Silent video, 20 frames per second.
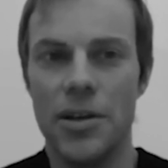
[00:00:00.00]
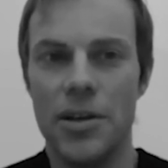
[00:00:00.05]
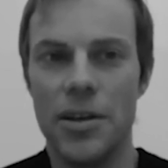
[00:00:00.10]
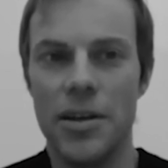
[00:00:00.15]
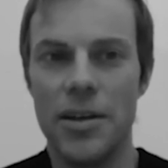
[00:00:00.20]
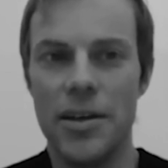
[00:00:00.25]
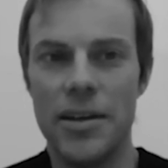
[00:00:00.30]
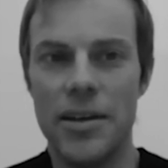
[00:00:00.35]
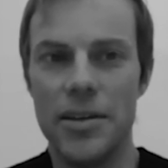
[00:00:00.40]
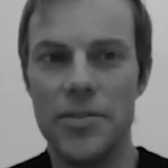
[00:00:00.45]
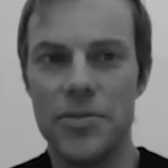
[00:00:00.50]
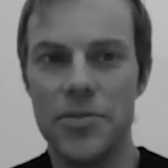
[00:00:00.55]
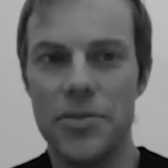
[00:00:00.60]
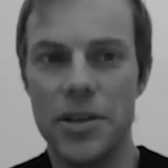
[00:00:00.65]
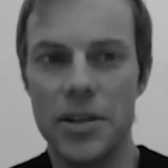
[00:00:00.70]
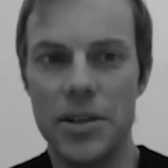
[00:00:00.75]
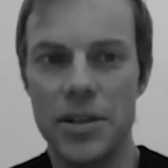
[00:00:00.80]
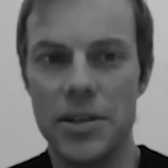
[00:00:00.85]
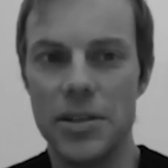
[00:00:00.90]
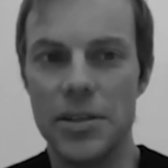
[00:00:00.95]
it's
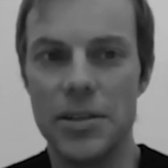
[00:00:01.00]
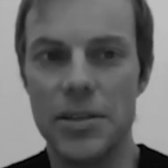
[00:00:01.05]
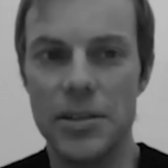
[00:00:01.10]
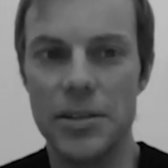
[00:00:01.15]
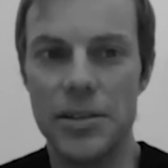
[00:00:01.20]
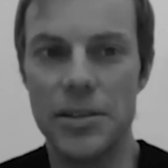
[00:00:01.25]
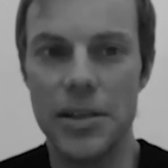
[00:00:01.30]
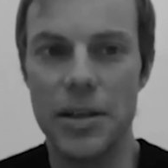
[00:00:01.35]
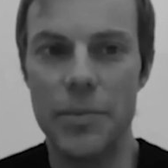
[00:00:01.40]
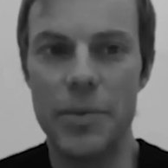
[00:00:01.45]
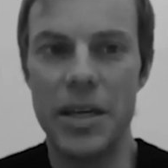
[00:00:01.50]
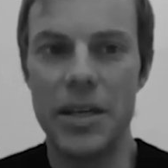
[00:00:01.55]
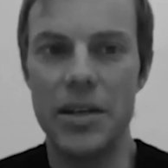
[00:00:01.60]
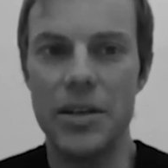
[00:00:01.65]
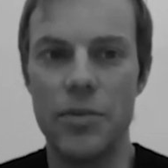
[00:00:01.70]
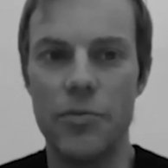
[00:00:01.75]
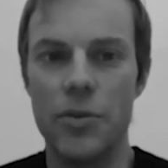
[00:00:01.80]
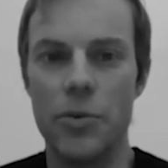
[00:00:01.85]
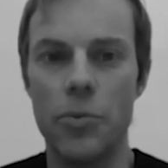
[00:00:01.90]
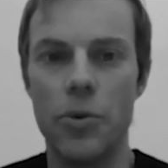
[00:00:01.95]
still,
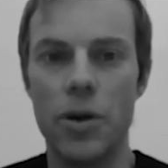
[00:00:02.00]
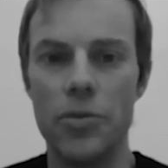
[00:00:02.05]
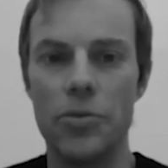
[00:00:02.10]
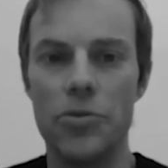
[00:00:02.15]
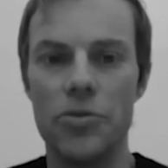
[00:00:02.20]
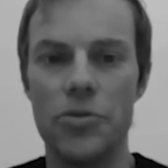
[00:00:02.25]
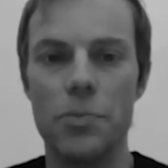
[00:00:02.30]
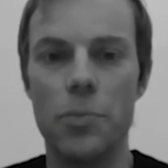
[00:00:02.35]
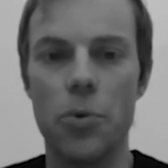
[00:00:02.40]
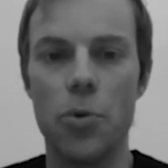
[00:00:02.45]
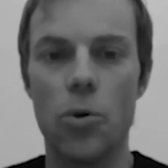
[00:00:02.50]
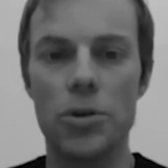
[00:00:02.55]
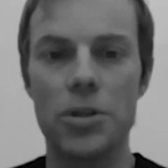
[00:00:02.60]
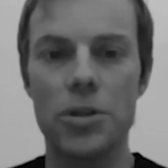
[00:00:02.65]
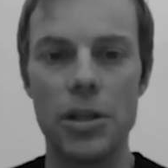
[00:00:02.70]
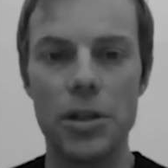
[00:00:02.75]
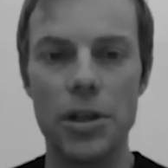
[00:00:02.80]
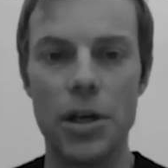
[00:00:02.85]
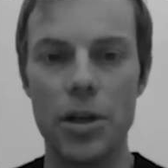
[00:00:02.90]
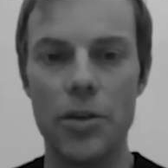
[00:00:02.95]
if you want to support
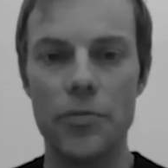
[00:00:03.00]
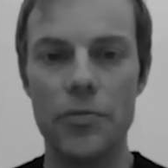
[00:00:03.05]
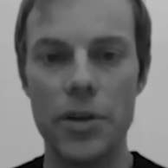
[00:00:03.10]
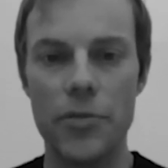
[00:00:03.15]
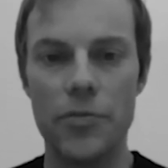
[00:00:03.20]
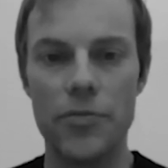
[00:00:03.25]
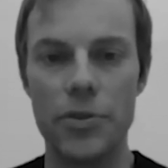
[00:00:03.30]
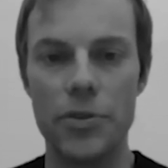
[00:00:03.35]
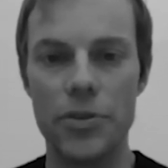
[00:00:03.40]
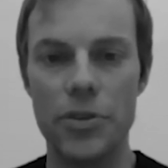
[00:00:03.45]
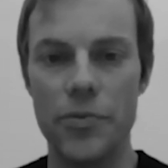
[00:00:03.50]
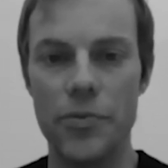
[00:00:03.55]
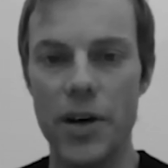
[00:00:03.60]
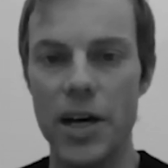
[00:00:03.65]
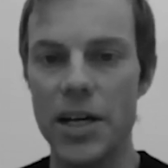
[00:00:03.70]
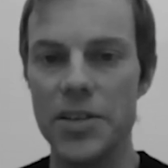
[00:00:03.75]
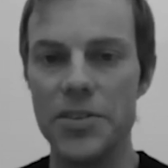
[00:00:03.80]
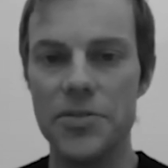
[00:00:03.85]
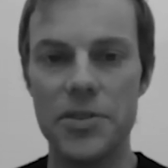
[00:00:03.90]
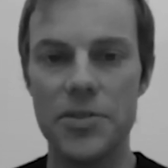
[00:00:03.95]
a lot of different
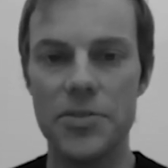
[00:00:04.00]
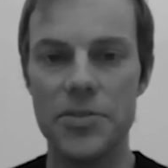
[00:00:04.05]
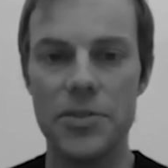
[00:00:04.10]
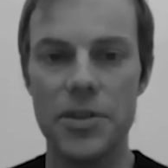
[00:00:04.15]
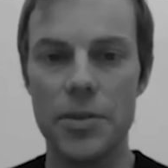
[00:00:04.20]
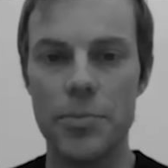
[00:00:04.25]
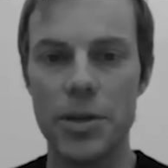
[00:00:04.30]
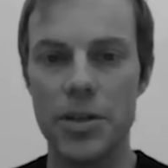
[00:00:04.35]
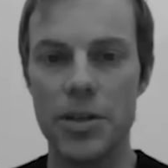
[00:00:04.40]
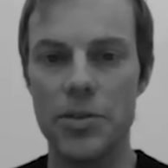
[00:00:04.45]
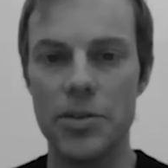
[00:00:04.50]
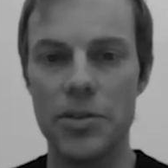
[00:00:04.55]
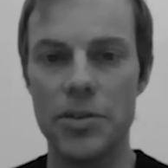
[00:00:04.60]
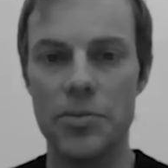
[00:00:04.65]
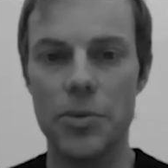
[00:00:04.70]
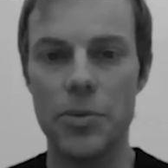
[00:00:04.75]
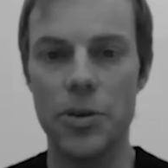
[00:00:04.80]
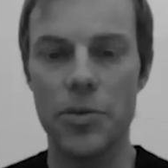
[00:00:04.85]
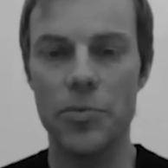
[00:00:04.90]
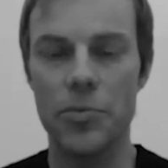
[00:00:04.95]
devices,
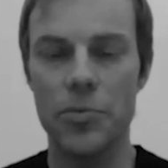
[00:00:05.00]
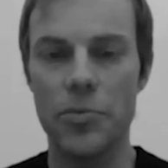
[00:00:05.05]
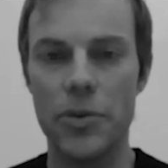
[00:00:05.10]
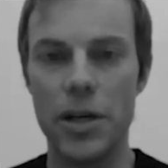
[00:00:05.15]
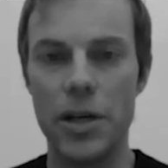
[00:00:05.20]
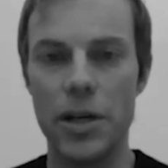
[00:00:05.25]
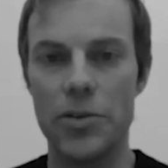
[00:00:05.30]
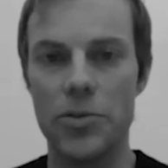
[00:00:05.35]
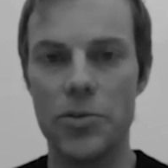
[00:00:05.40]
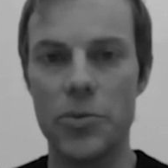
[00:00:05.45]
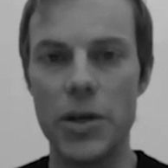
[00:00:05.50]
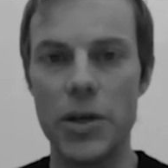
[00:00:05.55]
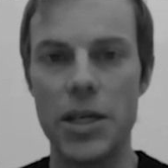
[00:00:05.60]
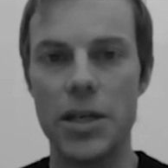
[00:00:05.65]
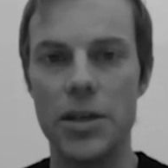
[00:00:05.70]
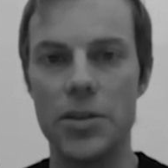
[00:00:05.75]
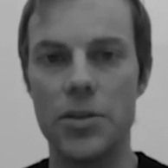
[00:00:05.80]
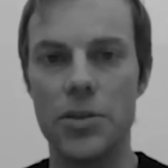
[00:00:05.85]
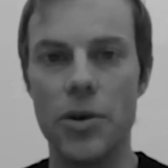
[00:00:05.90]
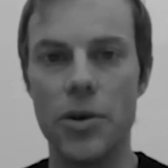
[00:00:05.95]
it becomes really
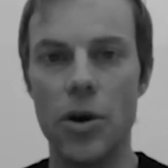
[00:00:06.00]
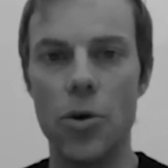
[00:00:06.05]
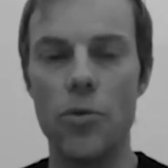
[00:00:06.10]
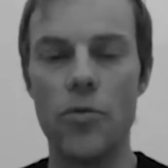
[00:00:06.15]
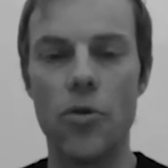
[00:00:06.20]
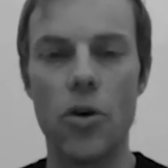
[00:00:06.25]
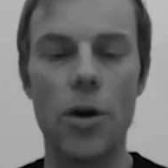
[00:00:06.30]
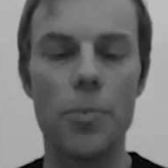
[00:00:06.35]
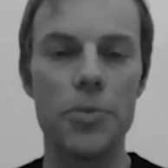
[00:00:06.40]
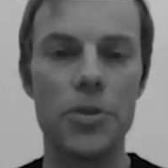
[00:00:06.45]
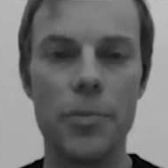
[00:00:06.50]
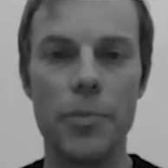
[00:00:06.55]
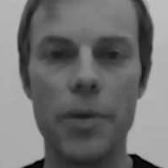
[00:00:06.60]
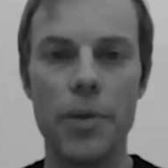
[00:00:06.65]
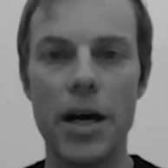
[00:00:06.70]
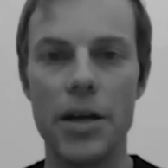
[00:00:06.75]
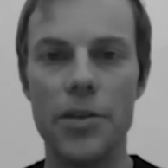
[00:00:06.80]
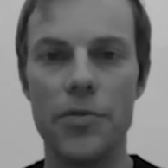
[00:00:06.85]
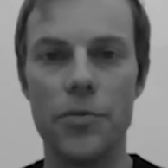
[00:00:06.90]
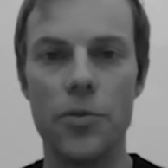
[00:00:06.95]
tricky to
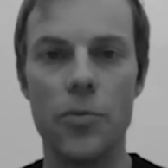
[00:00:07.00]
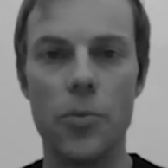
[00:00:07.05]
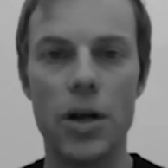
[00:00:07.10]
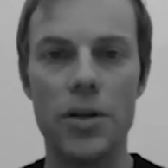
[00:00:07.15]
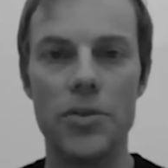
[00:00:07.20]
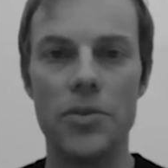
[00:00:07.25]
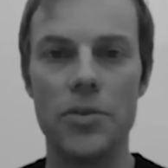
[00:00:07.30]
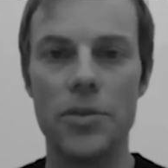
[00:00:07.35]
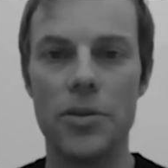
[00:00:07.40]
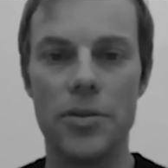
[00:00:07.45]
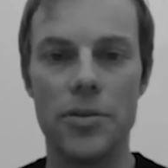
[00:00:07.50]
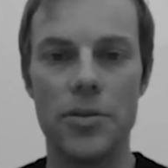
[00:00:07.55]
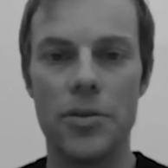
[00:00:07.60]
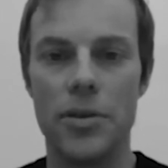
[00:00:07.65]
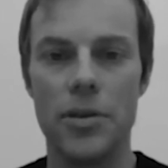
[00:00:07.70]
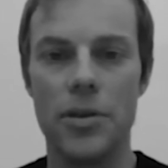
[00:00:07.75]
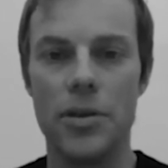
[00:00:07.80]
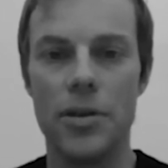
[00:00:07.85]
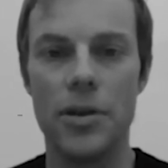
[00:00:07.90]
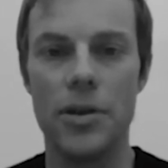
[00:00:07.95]
over-optimize for one
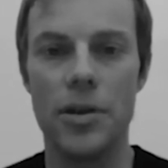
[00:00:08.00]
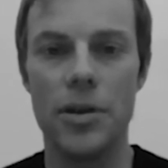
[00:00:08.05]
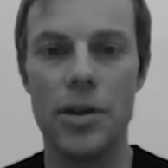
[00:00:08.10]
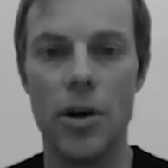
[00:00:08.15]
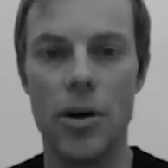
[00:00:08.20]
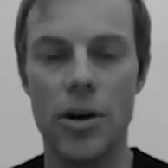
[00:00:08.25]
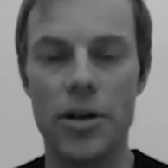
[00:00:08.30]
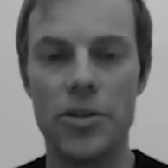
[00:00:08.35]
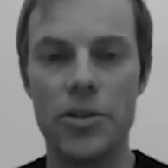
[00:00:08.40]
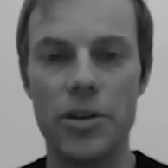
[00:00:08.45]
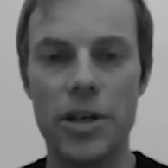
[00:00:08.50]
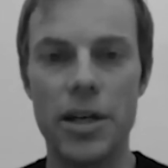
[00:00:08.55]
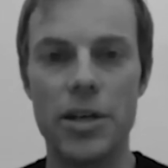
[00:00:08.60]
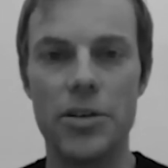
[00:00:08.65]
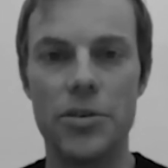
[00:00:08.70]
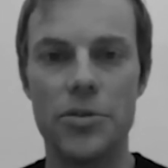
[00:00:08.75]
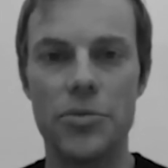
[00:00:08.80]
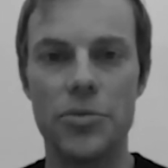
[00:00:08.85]
architecture.